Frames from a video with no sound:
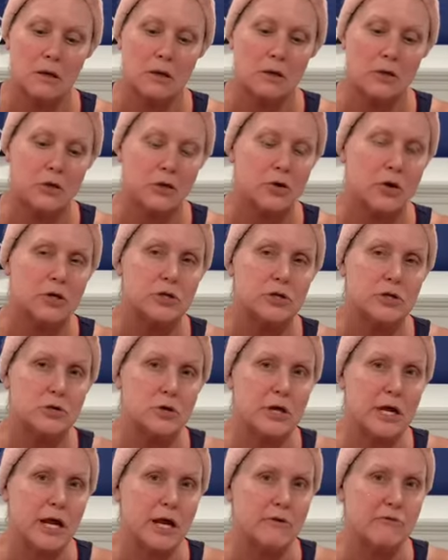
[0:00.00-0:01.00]
you can do
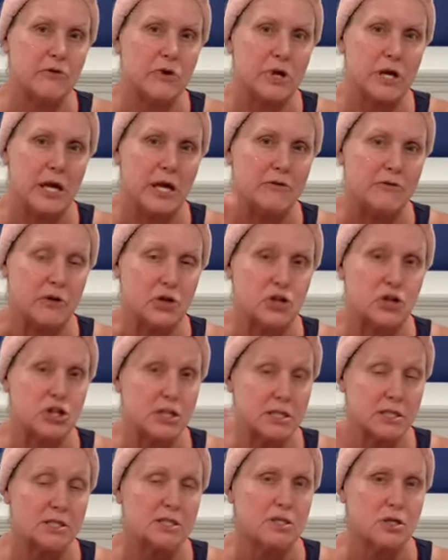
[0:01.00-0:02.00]
it if you're
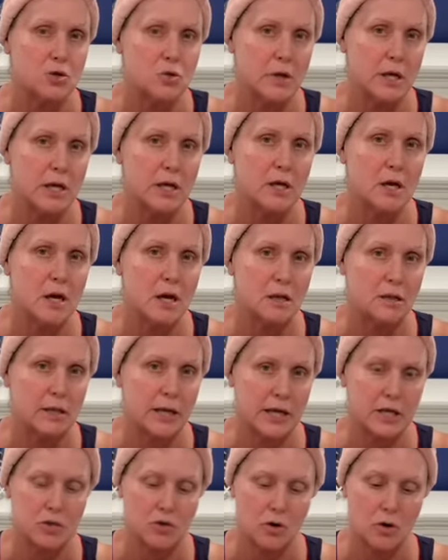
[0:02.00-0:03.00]
just doing
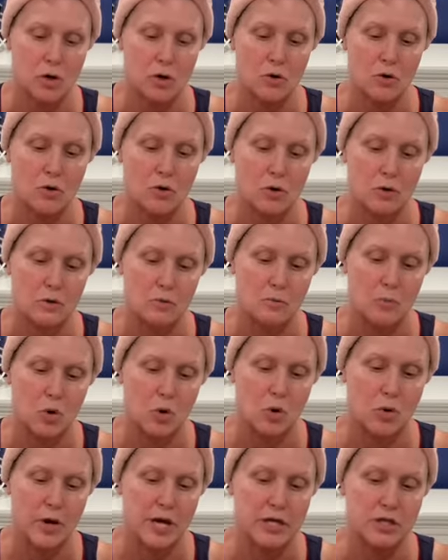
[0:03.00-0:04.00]

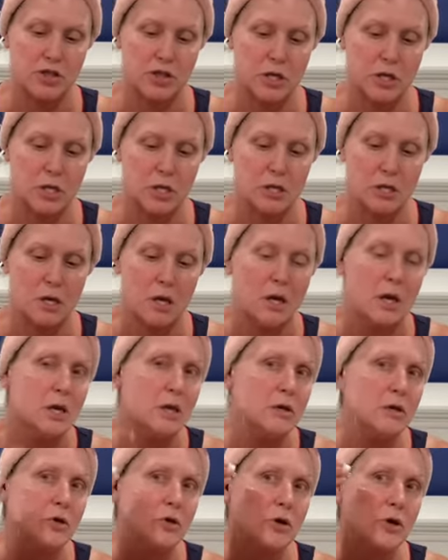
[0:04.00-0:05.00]
electroporation,
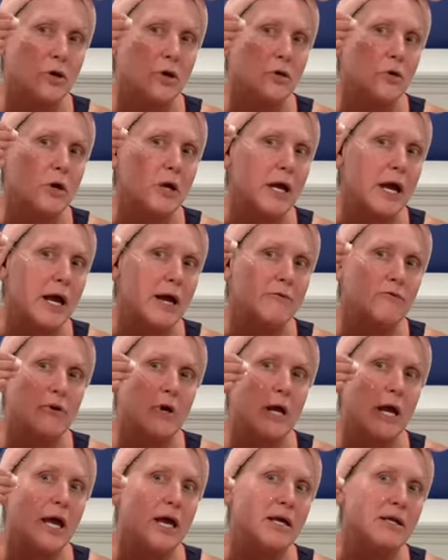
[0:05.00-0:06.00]
you can do it
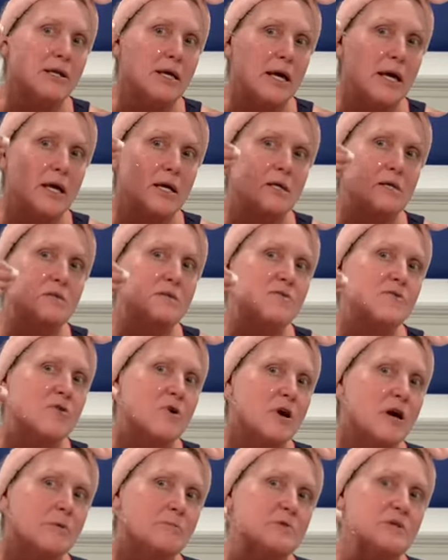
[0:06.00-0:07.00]
every 8 days
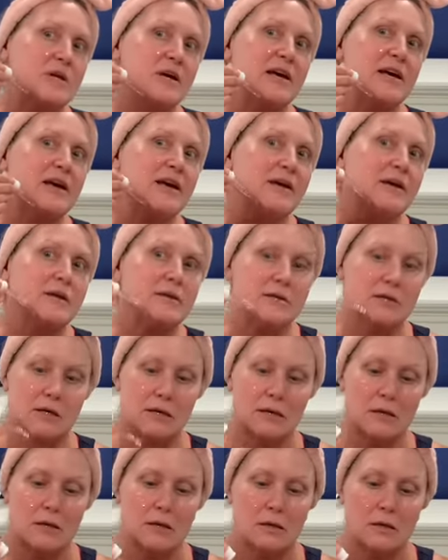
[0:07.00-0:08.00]
for up to 8
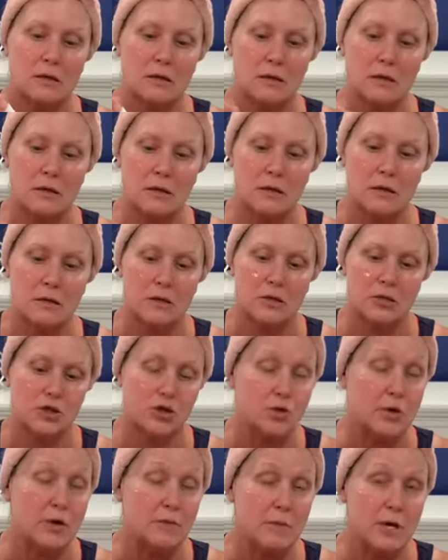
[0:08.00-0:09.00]

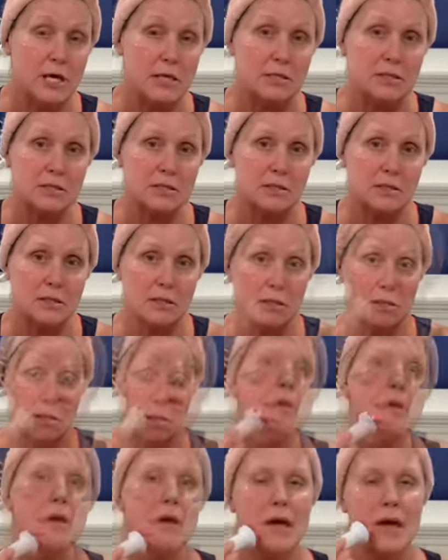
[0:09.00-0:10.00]
treatments,
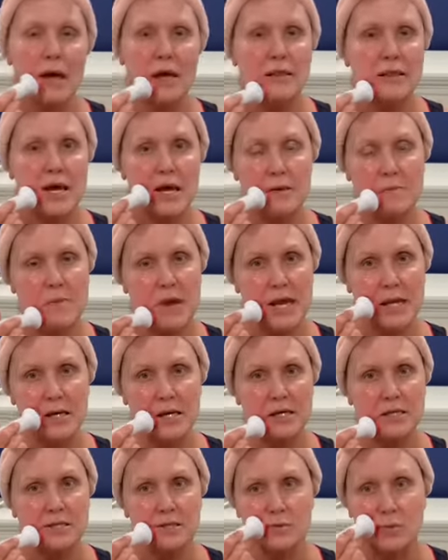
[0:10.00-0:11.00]
and then
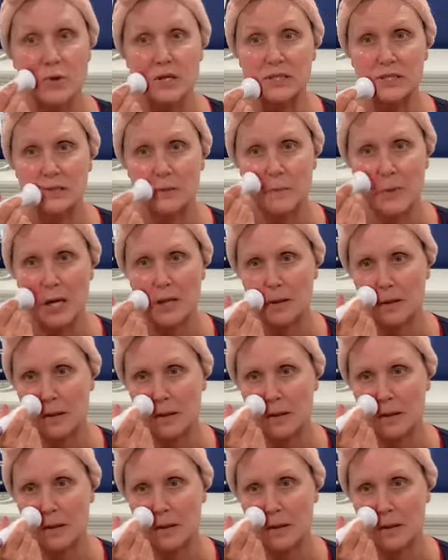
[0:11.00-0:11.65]
maintenance once a month.